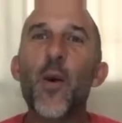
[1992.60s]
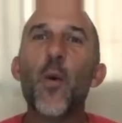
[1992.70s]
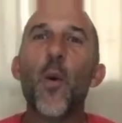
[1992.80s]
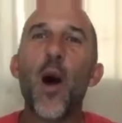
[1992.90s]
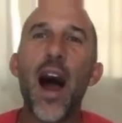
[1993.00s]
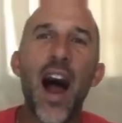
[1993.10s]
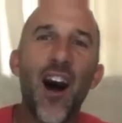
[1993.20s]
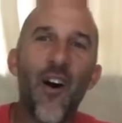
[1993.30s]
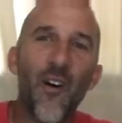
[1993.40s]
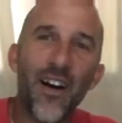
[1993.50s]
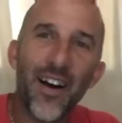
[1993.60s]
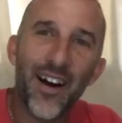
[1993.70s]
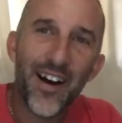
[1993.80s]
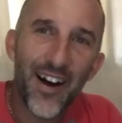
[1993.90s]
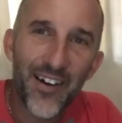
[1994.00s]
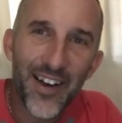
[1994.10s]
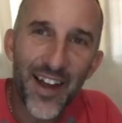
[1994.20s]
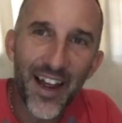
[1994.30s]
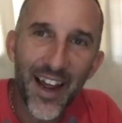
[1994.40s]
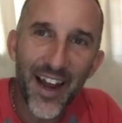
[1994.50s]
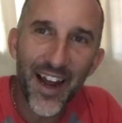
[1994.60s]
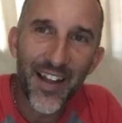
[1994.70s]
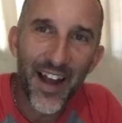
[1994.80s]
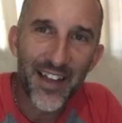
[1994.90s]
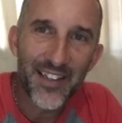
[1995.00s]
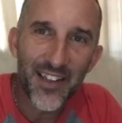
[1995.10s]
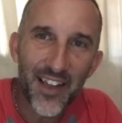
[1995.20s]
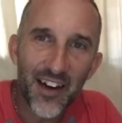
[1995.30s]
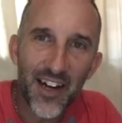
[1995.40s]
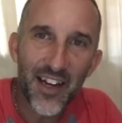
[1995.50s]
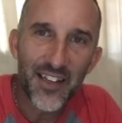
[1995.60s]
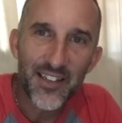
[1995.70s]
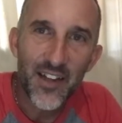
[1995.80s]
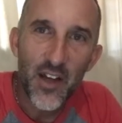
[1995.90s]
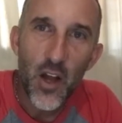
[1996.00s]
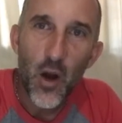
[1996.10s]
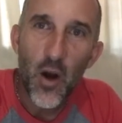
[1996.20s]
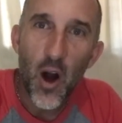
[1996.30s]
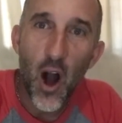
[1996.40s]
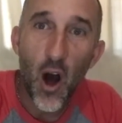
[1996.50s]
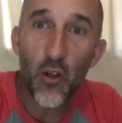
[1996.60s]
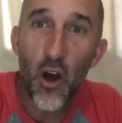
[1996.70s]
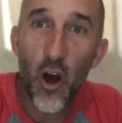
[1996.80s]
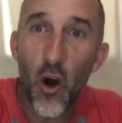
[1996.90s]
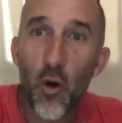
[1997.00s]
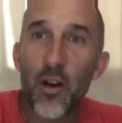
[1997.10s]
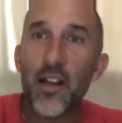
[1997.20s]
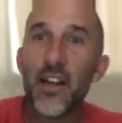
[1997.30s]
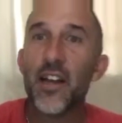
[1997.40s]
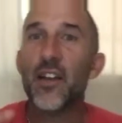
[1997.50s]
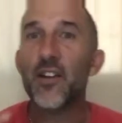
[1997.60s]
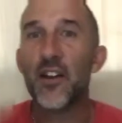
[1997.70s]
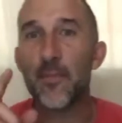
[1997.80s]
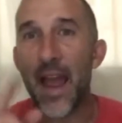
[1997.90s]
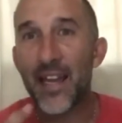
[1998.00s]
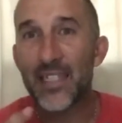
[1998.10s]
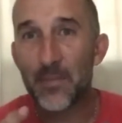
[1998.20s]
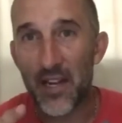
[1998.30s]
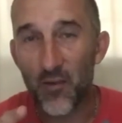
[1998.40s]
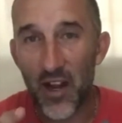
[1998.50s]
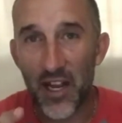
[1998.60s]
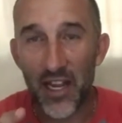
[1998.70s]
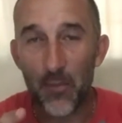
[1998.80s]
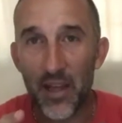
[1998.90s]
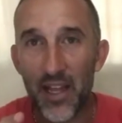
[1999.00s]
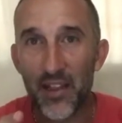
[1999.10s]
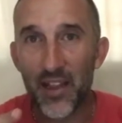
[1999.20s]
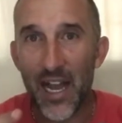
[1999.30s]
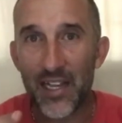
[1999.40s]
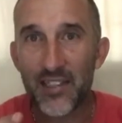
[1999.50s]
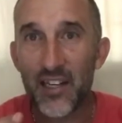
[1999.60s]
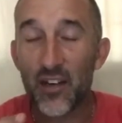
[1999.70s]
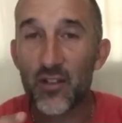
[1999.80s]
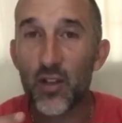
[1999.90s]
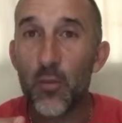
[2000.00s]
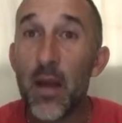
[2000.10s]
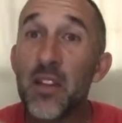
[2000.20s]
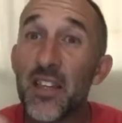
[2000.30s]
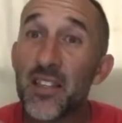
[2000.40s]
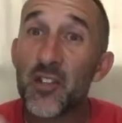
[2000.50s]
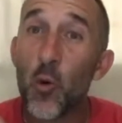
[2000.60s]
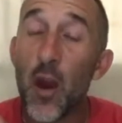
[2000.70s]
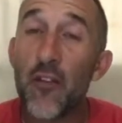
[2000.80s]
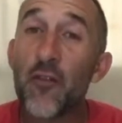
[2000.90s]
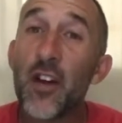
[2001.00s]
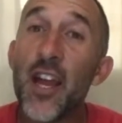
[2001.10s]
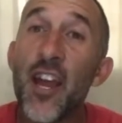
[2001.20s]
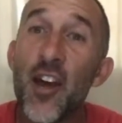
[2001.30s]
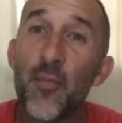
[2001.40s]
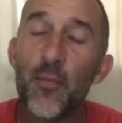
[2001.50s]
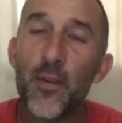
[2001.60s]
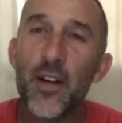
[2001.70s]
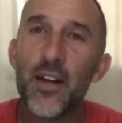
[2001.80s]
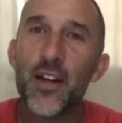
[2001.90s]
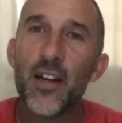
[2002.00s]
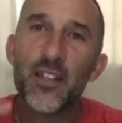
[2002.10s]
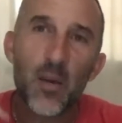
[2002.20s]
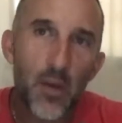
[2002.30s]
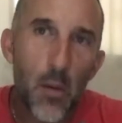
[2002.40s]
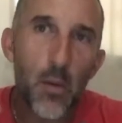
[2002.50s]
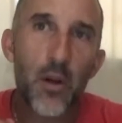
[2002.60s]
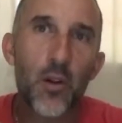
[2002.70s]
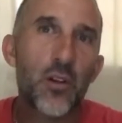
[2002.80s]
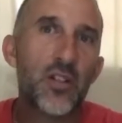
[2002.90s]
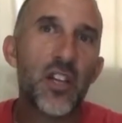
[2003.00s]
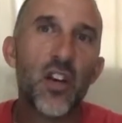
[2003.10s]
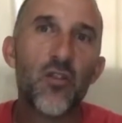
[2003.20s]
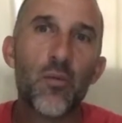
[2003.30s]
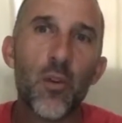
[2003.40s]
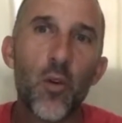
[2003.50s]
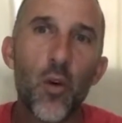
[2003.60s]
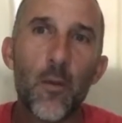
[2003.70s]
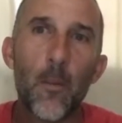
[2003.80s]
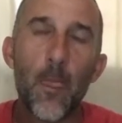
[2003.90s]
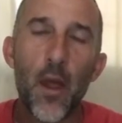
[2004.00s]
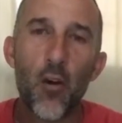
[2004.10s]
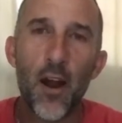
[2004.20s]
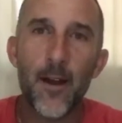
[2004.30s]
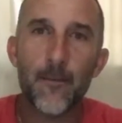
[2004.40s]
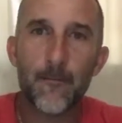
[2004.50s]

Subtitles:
Wow. Okay, that is hilarious. Although, your man's been running a bit in the last year, so maybe this is a way for him to be able to learn to hear from the Lord. All right?